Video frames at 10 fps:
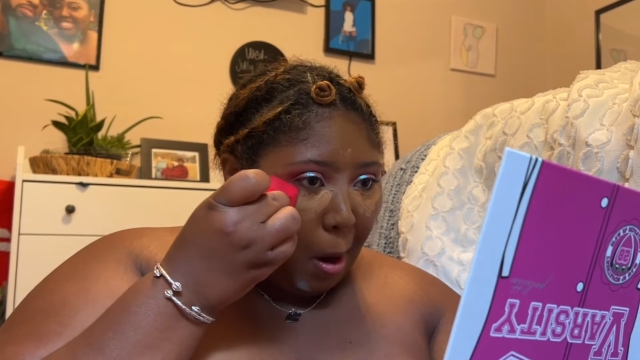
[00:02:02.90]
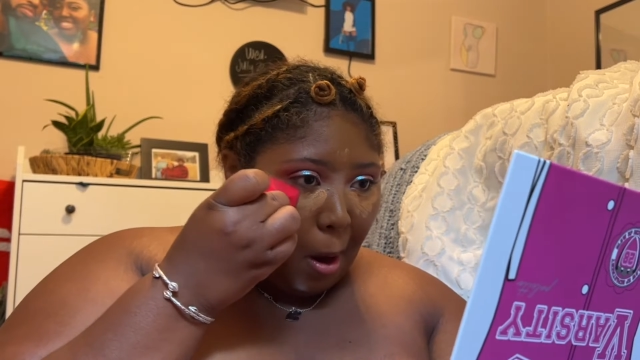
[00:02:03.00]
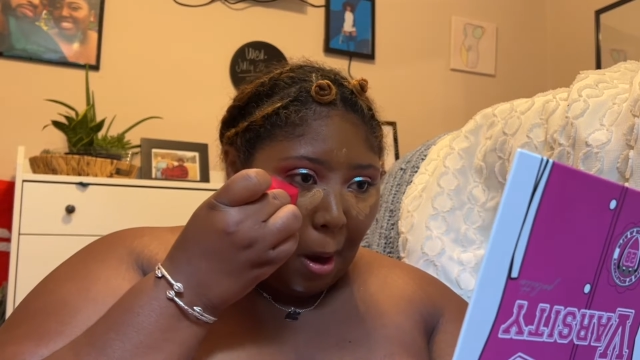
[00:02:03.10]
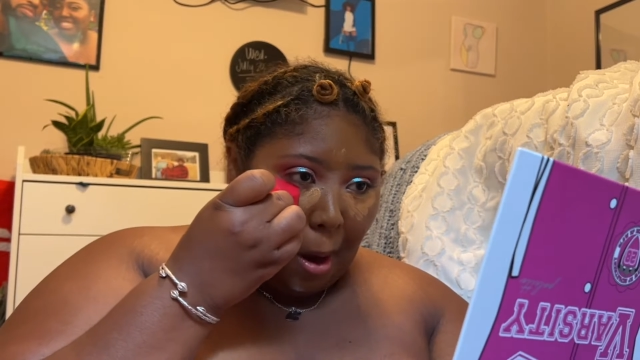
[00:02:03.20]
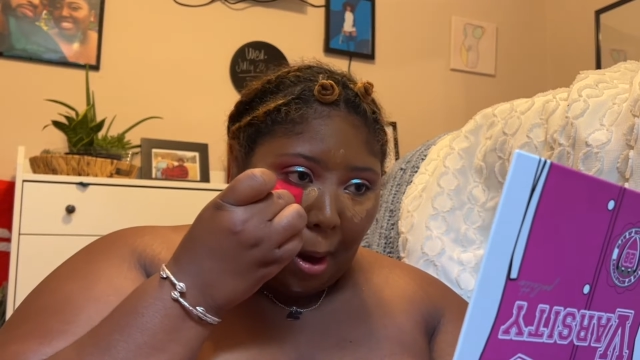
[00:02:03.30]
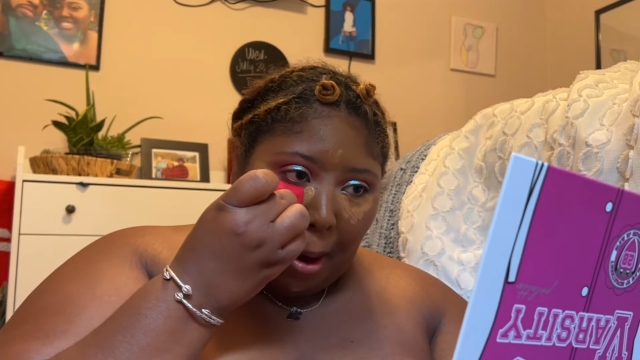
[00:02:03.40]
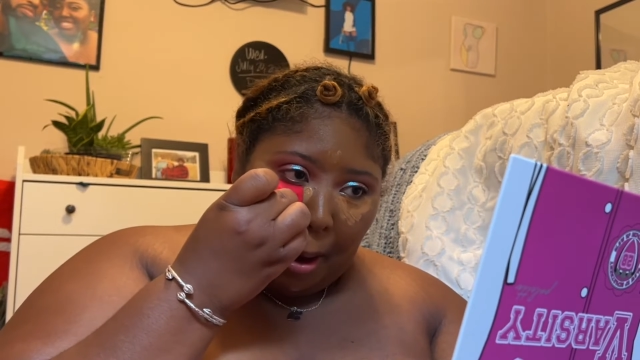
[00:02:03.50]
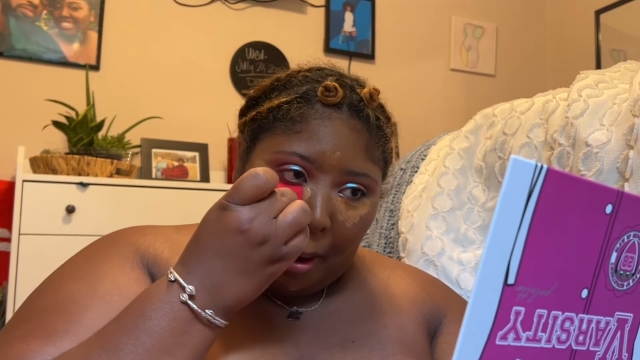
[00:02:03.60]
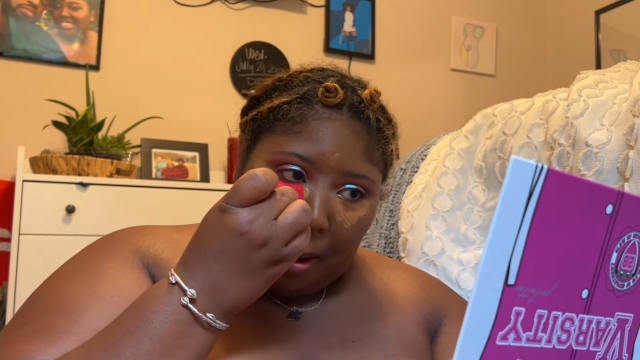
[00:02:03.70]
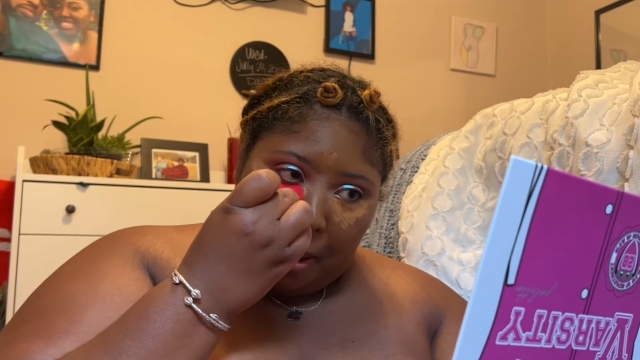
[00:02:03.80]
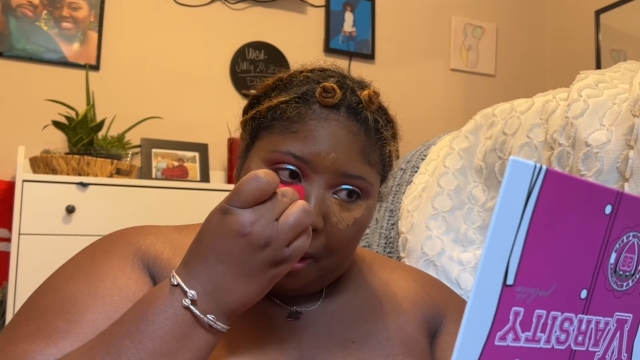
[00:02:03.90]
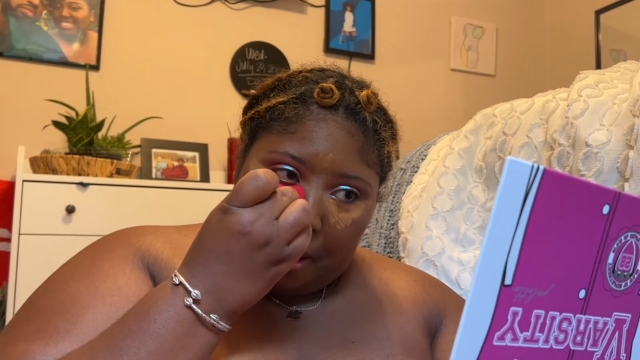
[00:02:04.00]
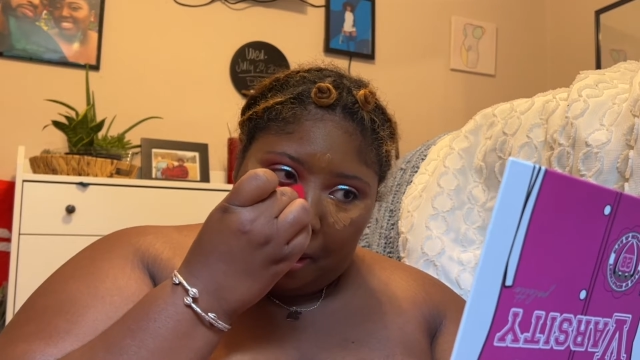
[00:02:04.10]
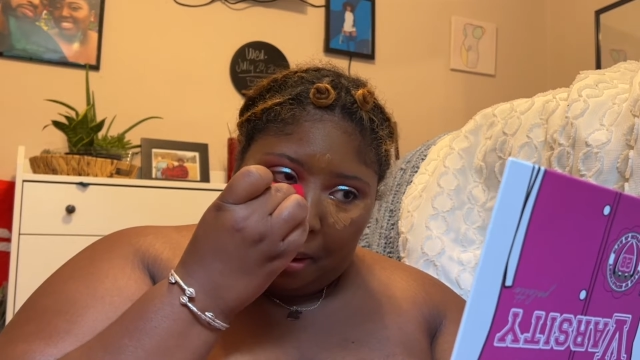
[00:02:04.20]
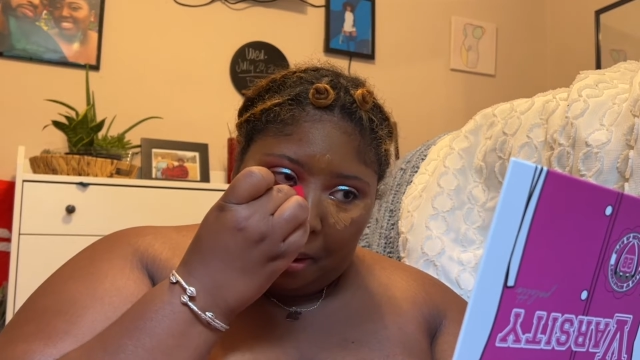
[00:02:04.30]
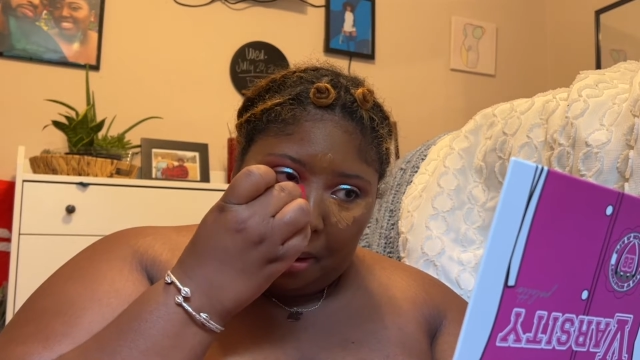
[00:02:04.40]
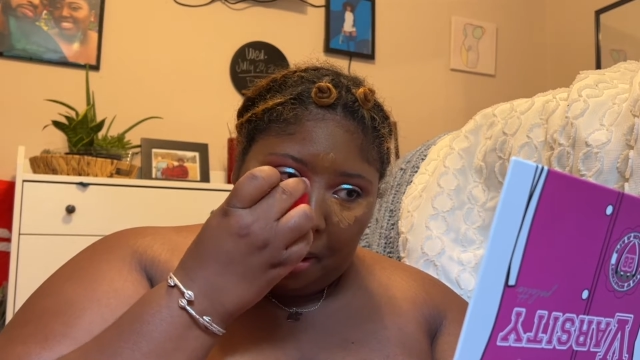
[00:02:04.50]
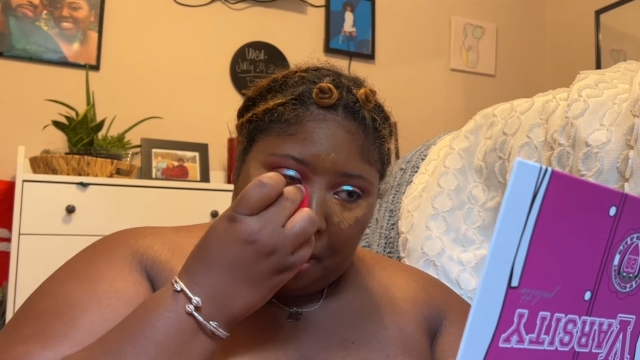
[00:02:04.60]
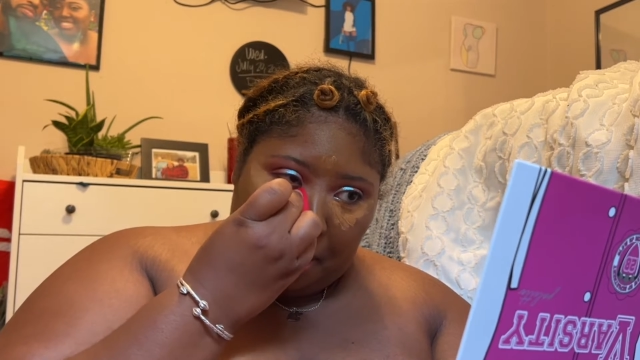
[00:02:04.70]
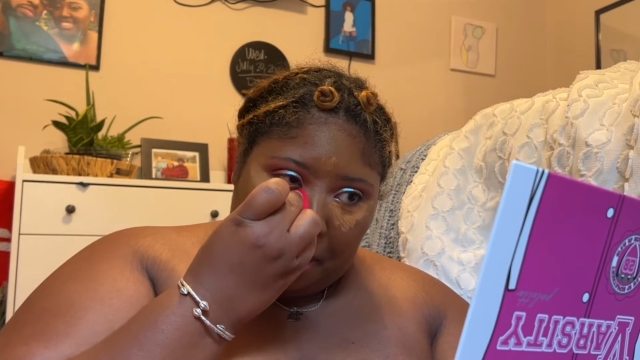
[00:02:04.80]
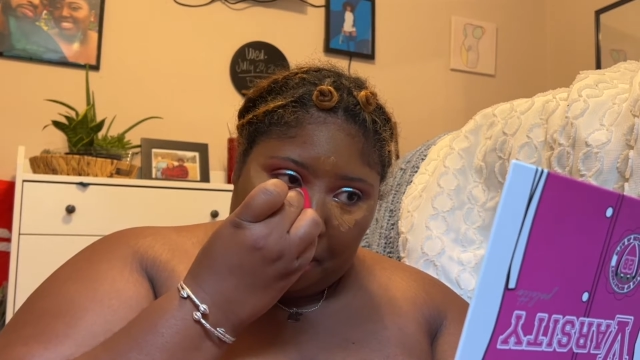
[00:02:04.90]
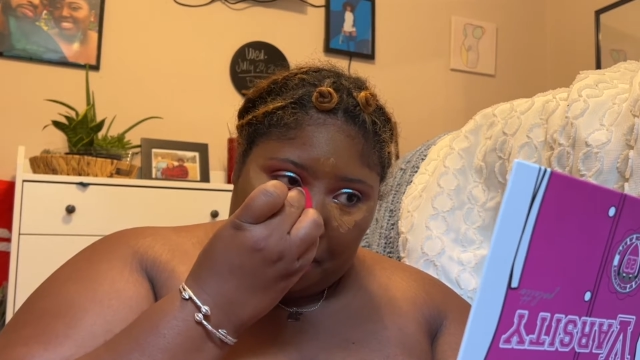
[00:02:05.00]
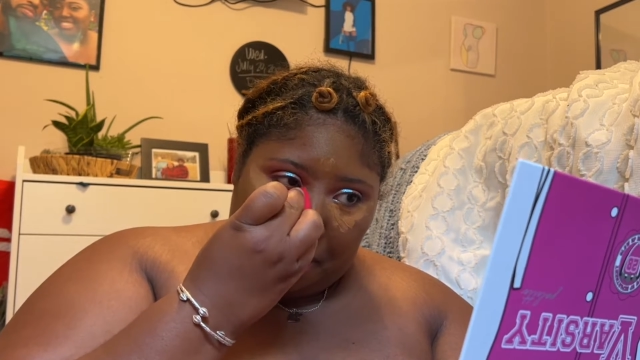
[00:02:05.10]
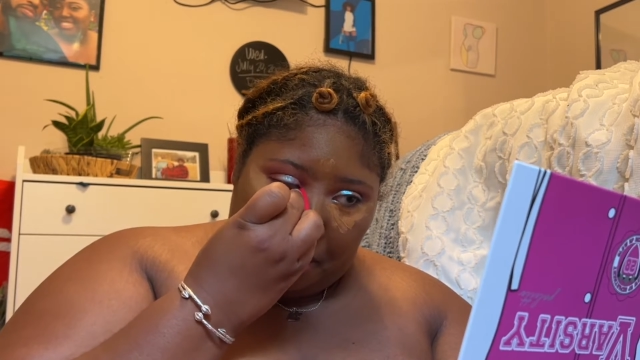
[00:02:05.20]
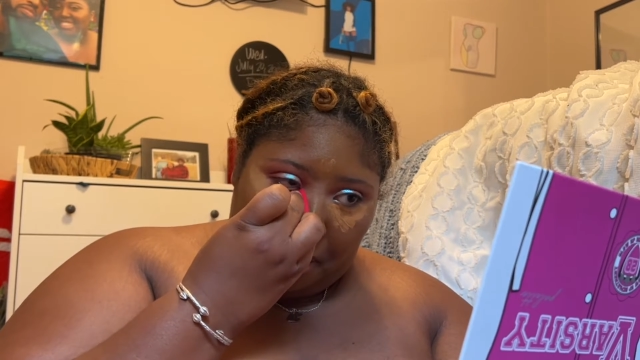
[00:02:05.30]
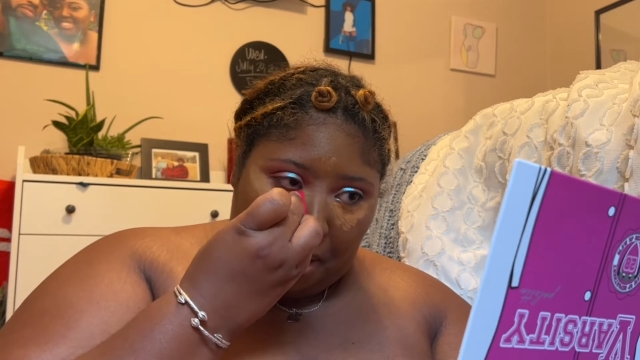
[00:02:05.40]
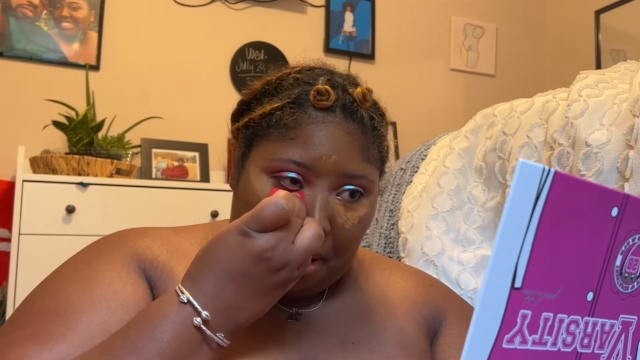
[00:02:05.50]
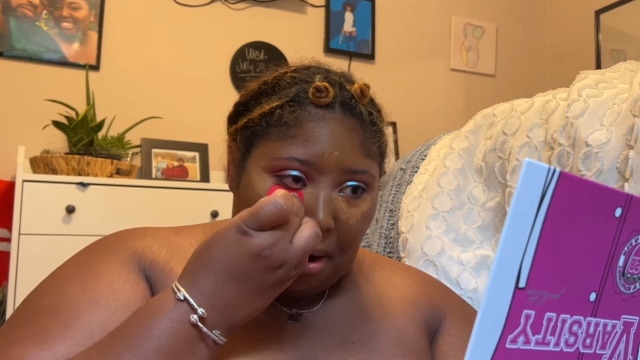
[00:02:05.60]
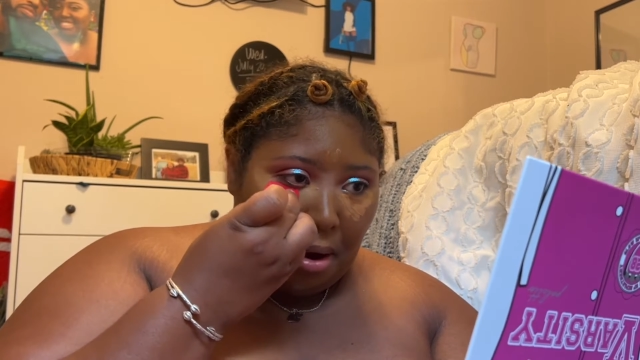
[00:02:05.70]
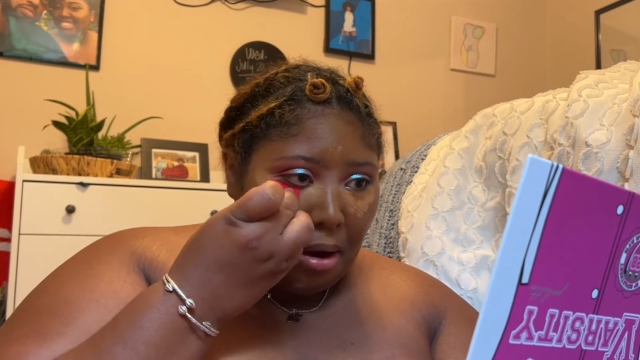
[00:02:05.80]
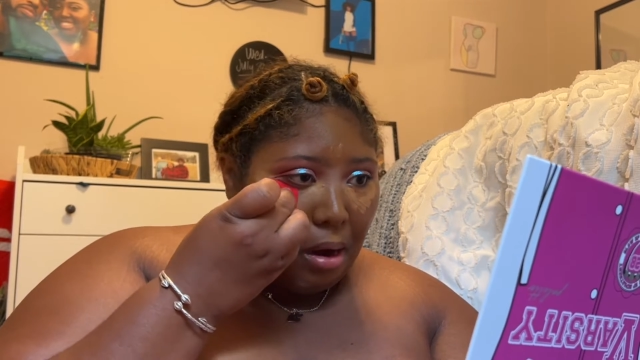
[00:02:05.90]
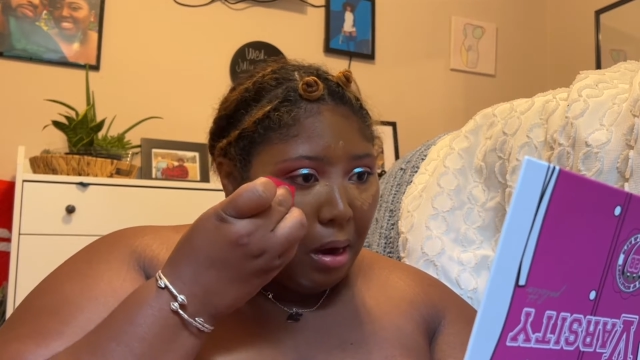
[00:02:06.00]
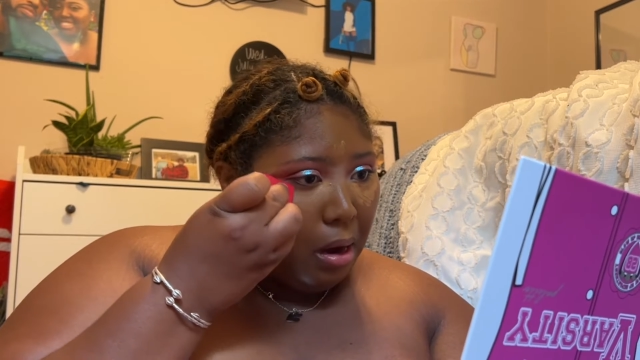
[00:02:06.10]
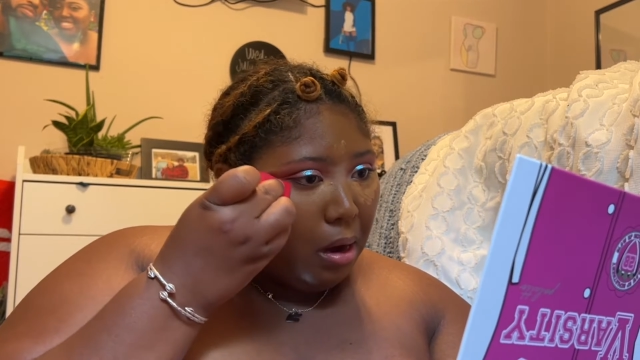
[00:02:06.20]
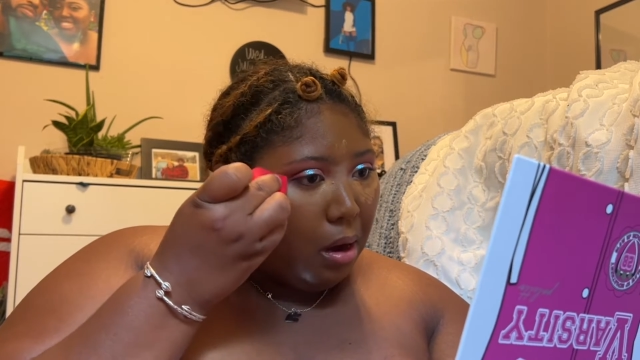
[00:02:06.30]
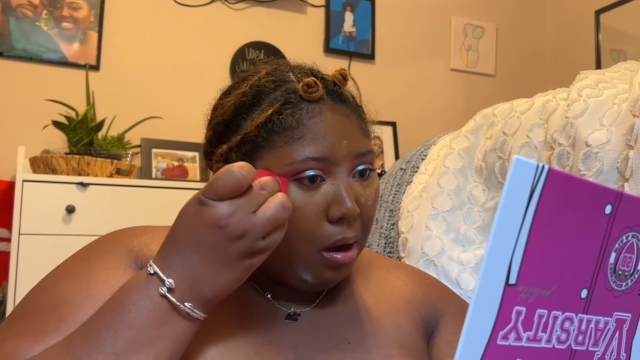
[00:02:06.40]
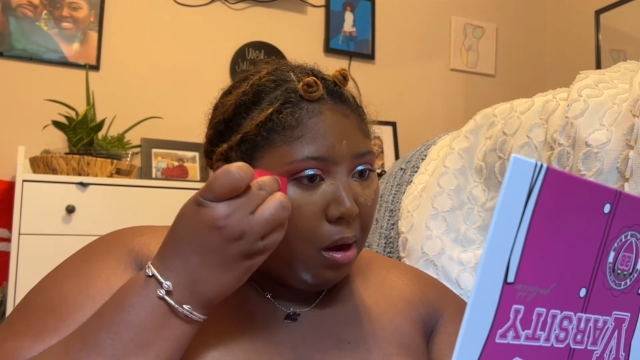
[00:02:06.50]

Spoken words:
the wedge side, therefore I can get more into the crevices